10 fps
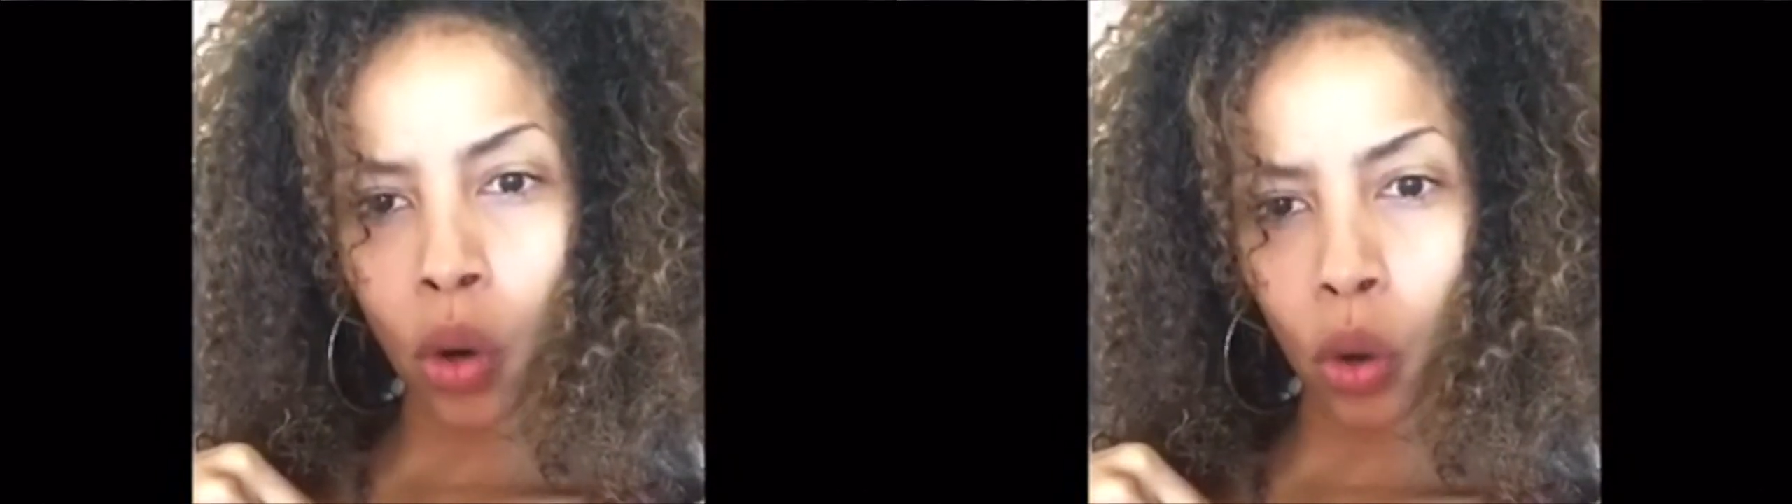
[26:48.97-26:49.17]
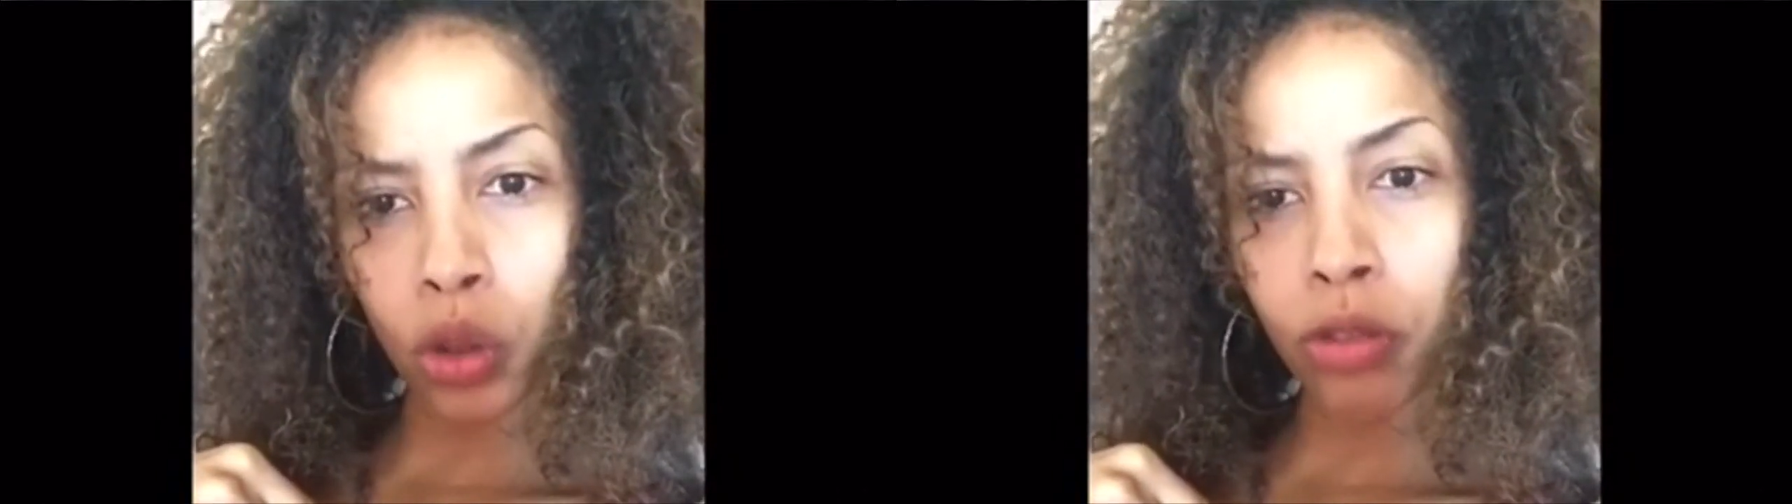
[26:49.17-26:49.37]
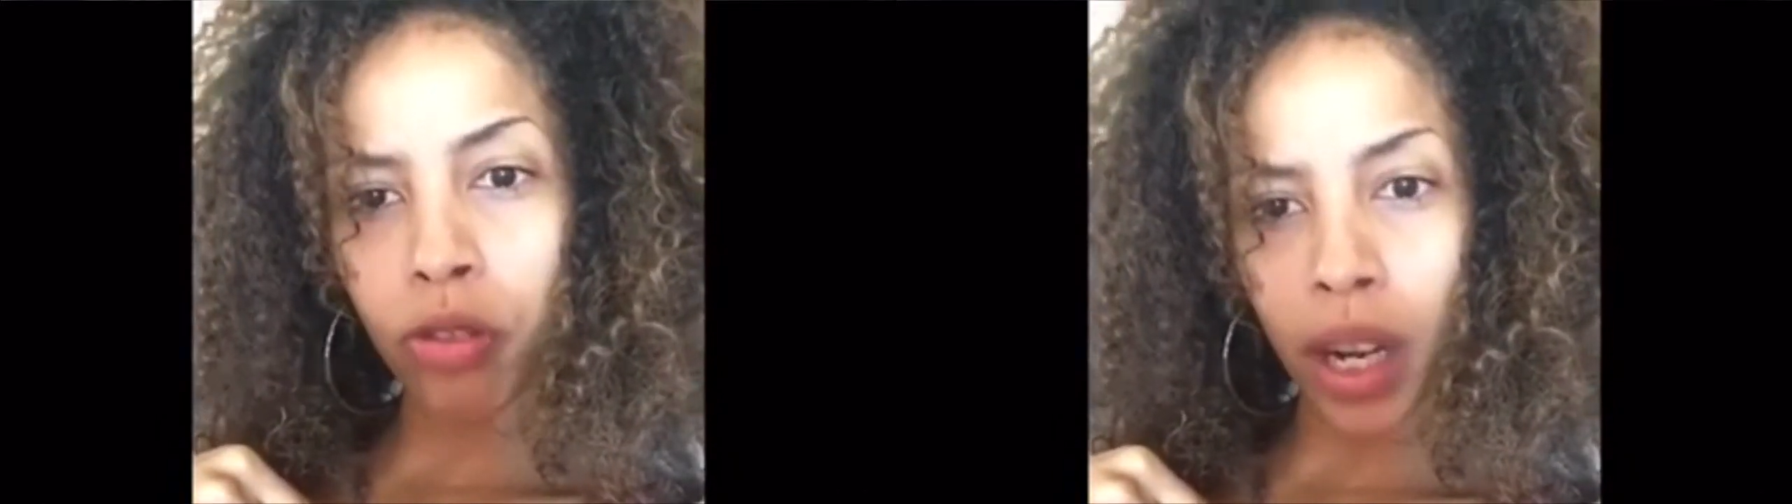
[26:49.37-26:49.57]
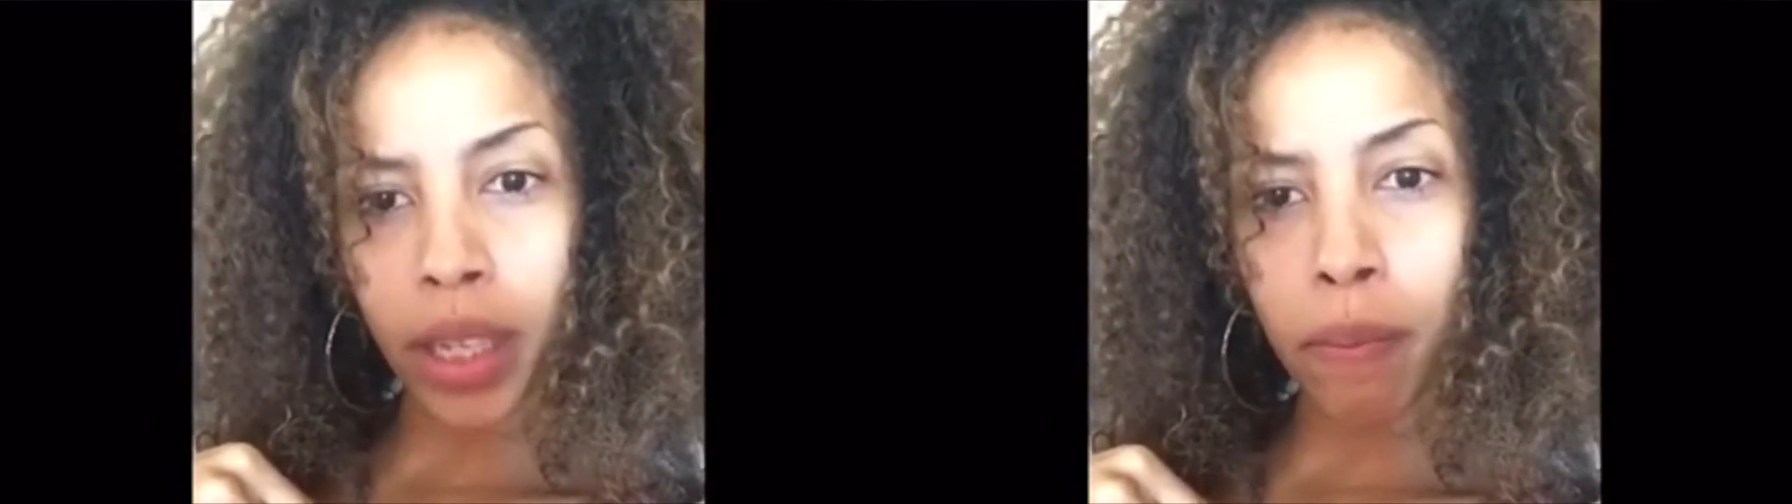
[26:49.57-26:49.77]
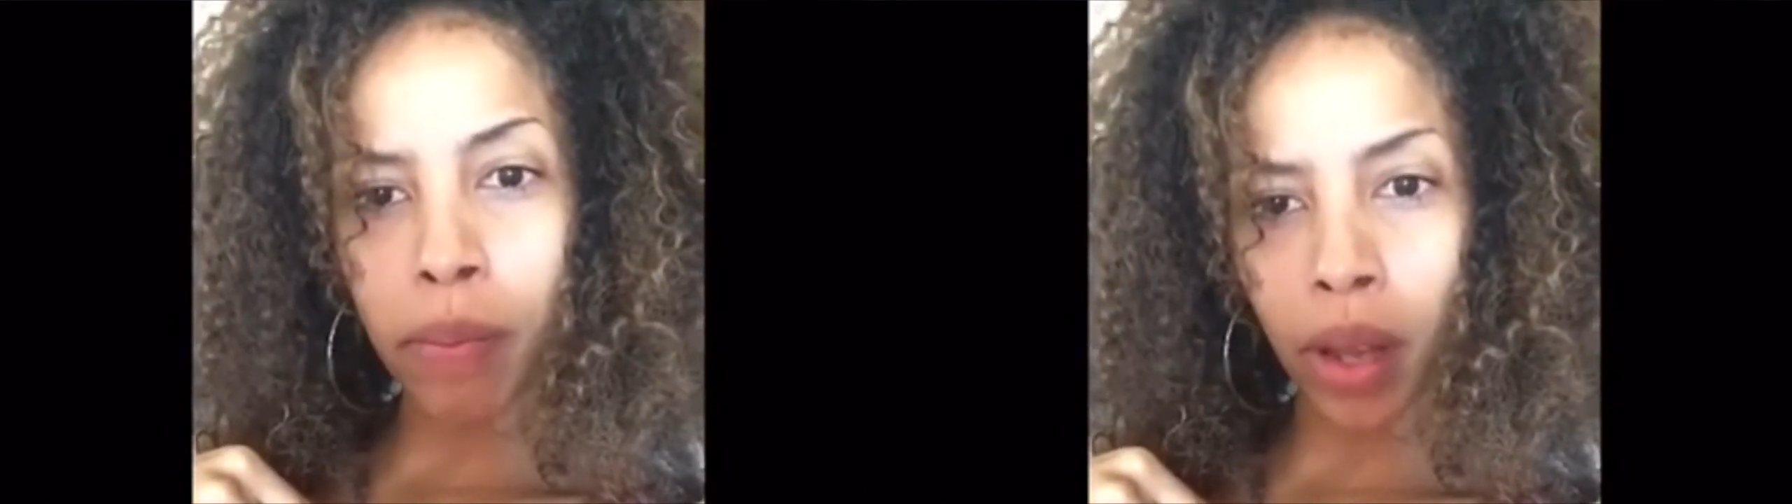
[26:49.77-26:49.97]
cold
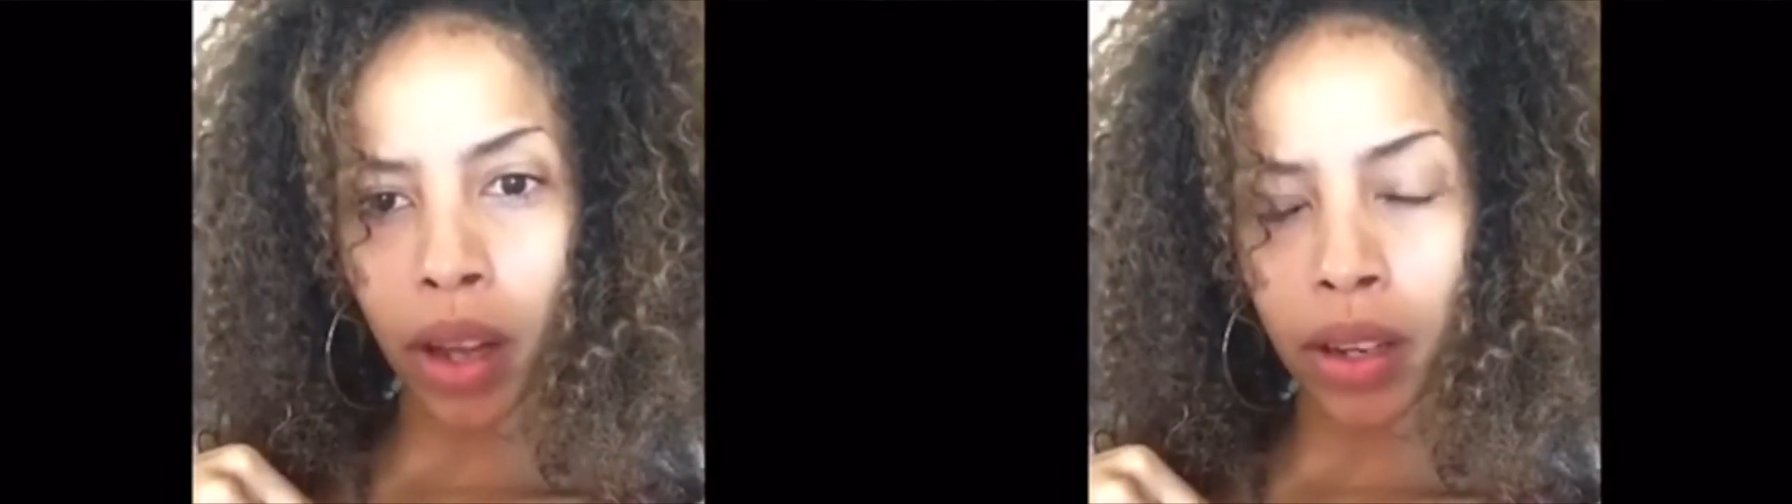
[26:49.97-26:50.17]
fucking blood.